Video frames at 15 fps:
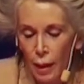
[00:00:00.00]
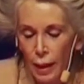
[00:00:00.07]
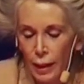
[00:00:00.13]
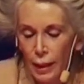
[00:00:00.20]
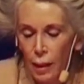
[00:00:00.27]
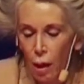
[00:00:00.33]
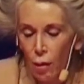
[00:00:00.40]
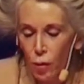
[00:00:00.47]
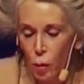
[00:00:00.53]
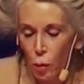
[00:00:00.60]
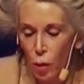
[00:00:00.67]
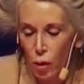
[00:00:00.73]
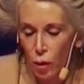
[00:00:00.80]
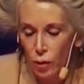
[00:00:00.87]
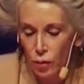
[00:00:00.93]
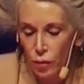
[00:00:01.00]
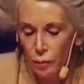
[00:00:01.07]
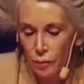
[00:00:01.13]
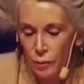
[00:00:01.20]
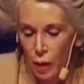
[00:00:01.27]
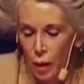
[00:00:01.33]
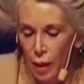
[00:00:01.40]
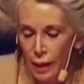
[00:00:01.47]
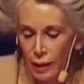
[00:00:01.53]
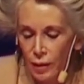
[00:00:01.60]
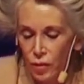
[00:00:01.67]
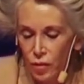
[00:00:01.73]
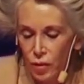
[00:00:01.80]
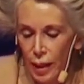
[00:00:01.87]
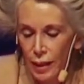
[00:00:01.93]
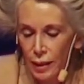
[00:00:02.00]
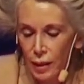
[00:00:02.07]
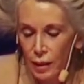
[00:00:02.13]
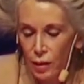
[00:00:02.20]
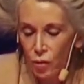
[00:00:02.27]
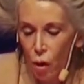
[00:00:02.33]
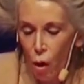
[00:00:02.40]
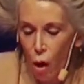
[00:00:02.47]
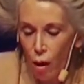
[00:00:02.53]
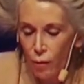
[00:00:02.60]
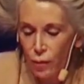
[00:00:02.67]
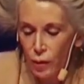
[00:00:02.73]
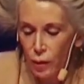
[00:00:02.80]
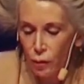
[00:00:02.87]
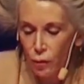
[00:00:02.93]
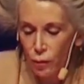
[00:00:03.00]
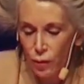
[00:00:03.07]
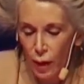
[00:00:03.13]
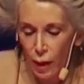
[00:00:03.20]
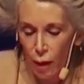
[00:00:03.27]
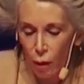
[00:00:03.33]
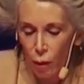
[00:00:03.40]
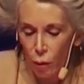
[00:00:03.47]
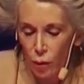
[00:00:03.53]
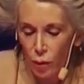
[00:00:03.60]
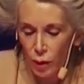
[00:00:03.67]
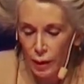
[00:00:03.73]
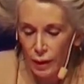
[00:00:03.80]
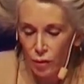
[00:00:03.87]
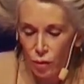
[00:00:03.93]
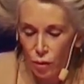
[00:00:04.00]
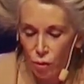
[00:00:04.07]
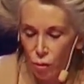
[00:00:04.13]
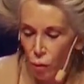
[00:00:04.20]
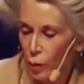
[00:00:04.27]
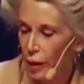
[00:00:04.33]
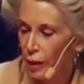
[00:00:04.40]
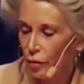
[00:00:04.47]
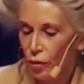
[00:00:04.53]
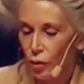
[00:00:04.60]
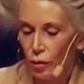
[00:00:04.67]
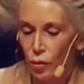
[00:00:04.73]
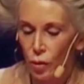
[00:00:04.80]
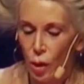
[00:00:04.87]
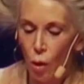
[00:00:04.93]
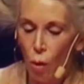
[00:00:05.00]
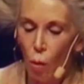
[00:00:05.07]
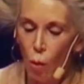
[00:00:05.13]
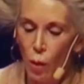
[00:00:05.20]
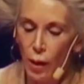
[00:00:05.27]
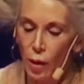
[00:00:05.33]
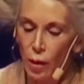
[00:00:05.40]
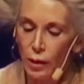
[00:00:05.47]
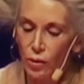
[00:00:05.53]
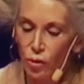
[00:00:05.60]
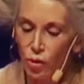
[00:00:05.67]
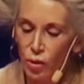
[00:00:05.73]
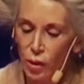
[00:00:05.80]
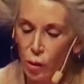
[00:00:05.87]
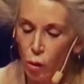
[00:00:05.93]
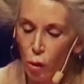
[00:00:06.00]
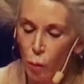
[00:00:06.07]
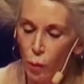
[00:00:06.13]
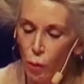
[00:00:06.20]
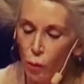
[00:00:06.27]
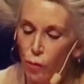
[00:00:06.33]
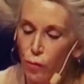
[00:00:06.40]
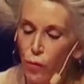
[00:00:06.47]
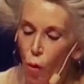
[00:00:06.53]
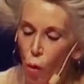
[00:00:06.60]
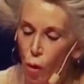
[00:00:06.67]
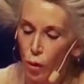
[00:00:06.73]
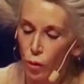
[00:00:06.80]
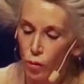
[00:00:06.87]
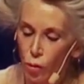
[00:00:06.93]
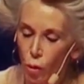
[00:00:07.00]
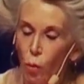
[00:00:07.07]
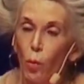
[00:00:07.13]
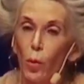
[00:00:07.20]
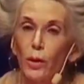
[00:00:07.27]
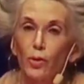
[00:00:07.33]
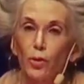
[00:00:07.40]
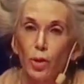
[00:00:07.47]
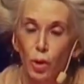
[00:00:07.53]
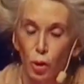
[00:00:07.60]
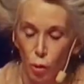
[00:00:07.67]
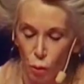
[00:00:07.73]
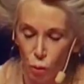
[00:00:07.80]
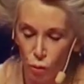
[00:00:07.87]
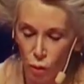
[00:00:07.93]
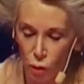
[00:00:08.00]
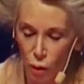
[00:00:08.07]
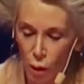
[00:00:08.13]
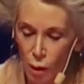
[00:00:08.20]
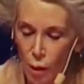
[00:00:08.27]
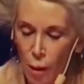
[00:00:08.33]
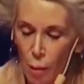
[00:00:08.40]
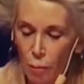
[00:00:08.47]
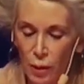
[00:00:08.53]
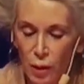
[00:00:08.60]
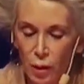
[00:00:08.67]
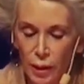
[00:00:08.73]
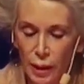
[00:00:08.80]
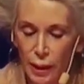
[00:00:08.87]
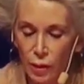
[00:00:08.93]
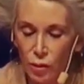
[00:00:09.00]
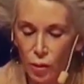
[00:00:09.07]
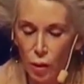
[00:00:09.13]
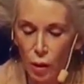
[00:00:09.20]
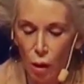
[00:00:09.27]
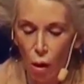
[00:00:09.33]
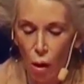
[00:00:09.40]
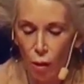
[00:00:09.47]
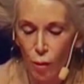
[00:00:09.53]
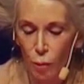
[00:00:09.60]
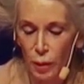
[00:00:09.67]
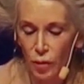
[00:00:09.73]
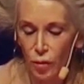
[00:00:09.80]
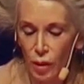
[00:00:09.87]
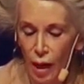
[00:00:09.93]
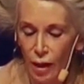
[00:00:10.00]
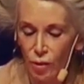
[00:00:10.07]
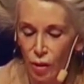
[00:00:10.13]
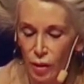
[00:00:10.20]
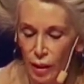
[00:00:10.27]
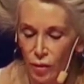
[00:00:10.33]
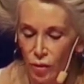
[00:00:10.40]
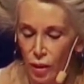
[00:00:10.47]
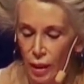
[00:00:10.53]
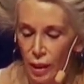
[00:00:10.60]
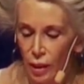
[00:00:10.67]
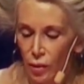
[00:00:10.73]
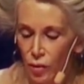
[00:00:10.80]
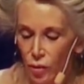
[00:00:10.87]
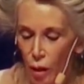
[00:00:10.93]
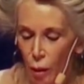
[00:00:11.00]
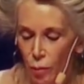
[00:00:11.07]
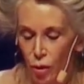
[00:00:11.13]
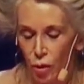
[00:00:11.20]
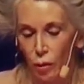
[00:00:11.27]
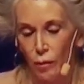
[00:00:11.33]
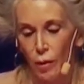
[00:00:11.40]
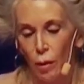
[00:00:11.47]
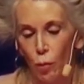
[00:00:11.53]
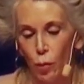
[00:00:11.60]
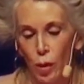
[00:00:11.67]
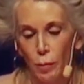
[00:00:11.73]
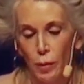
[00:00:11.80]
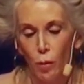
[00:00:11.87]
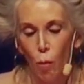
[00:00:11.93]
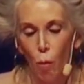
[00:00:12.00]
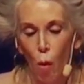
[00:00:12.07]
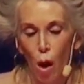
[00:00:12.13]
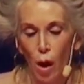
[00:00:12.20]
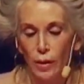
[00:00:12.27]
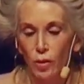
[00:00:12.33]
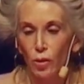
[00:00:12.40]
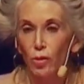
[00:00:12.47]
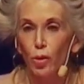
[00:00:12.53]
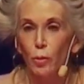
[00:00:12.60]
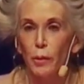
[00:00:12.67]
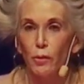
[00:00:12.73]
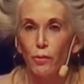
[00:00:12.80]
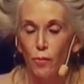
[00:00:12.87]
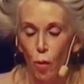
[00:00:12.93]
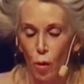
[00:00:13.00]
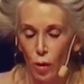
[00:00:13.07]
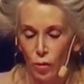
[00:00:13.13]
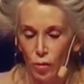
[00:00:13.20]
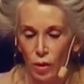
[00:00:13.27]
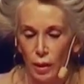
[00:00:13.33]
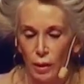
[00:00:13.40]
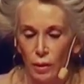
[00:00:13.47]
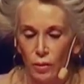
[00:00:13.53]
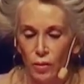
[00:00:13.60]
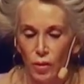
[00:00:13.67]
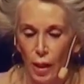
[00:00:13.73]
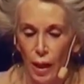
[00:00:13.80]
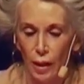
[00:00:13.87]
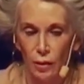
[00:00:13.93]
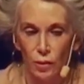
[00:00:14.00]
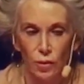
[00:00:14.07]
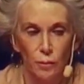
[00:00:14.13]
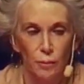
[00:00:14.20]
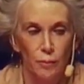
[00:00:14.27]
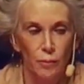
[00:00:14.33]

In other words, consent is often found in situations where considerable force was used, building into law the misogynistic assumption that women want to be forced into sex.